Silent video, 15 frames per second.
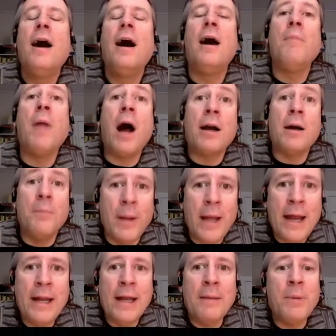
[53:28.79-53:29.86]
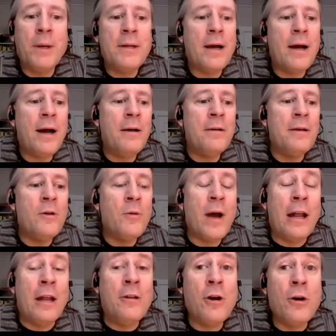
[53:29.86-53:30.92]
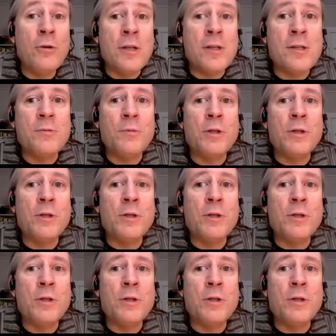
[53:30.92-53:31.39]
I'm not complaining, but you know what I noticed,